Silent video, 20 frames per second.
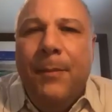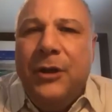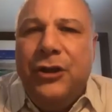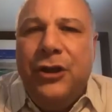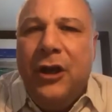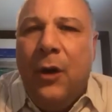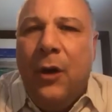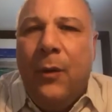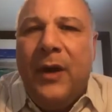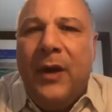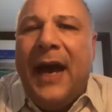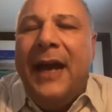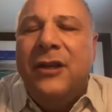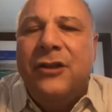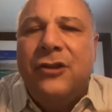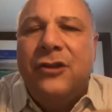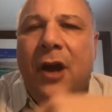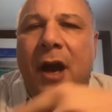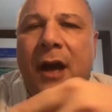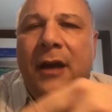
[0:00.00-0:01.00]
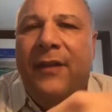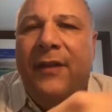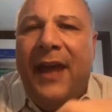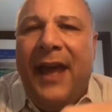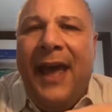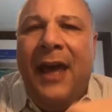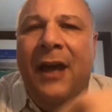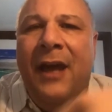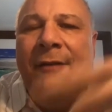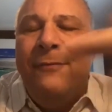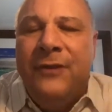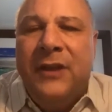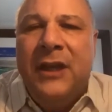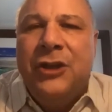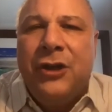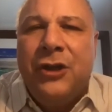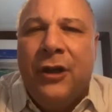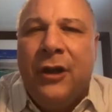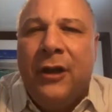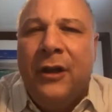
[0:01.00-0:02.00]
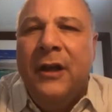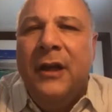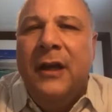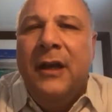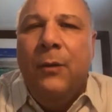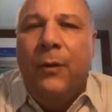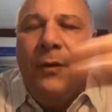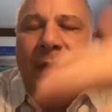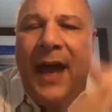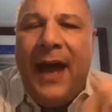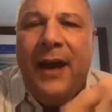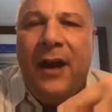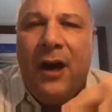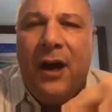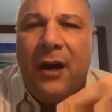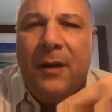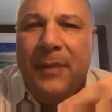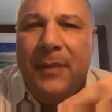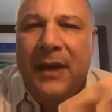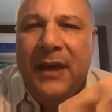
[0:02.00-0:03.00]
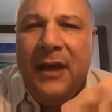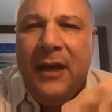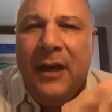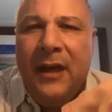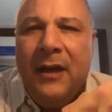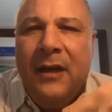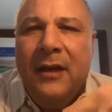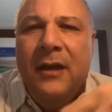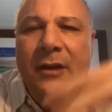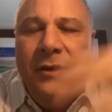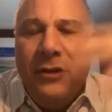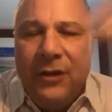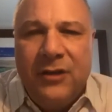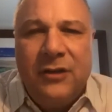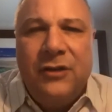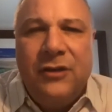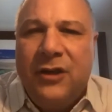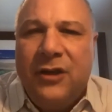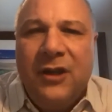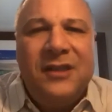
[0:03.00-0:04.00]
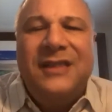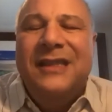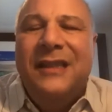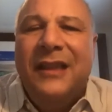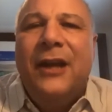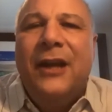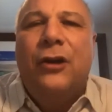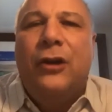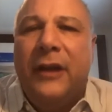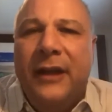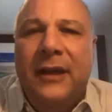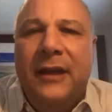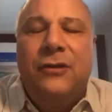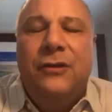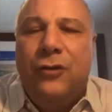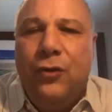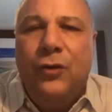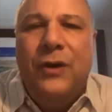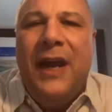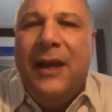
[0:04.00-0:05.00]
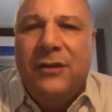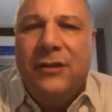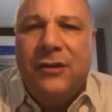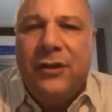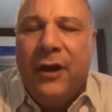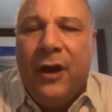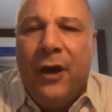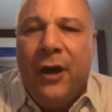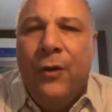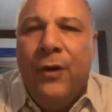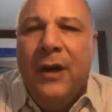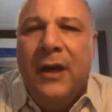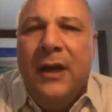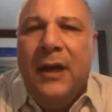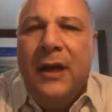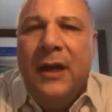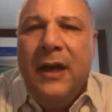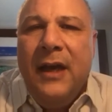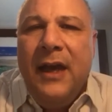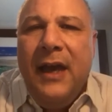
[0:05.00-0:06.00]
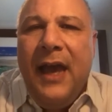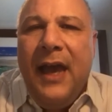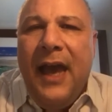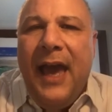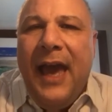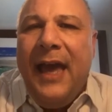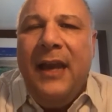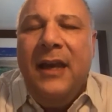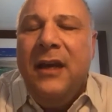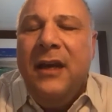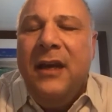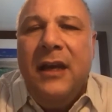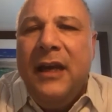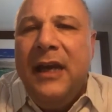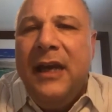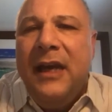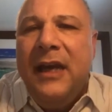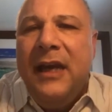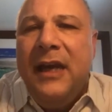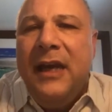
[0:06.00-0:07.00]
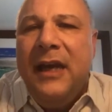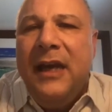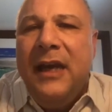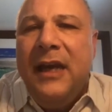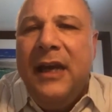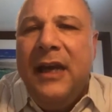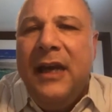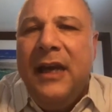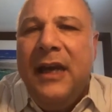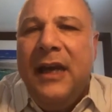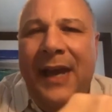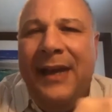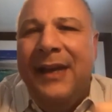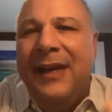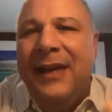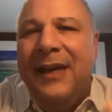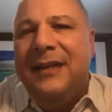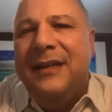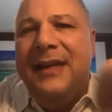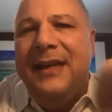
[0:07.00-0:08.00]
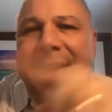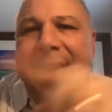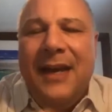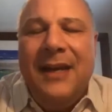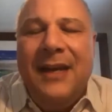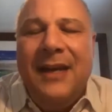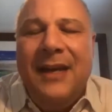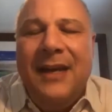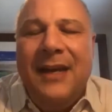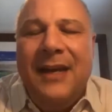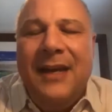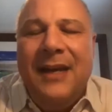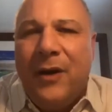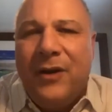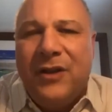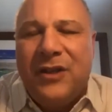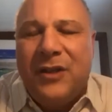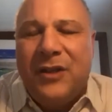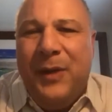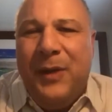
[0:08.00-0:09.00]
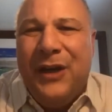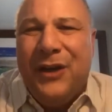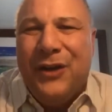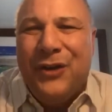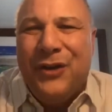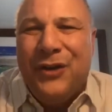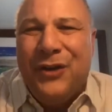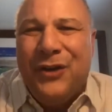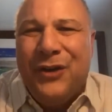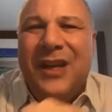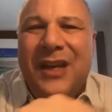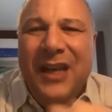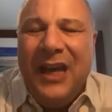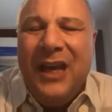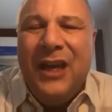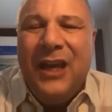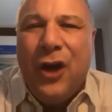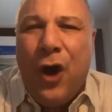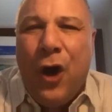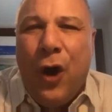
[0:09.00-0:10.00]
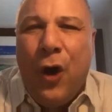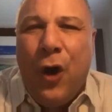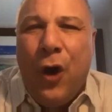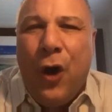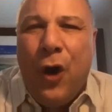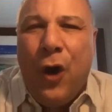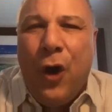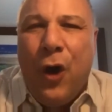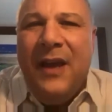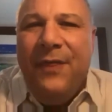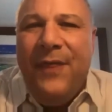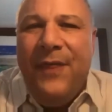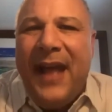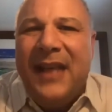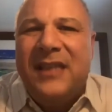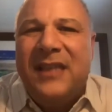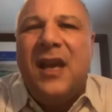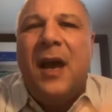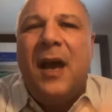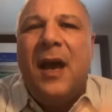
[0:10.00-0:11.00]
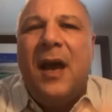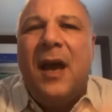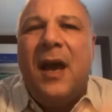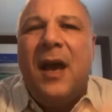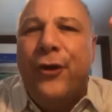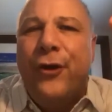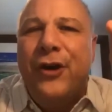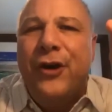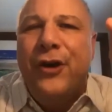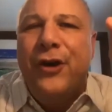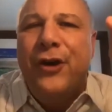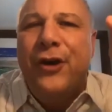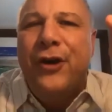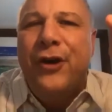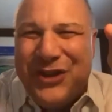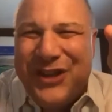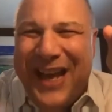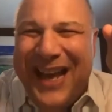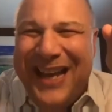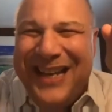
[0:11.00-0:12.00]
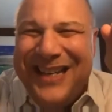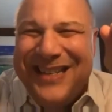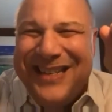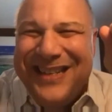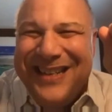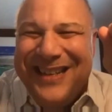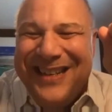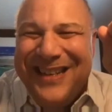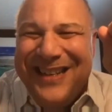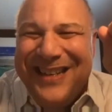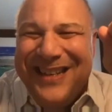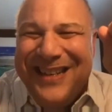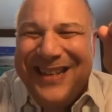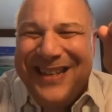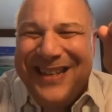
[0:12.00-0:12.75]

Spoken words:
know what? I just talked to the head of digital with iHeartMedia just literally 2 days ago, and he showed me a way to get into smart speakers in homes. That's up 30%. So we're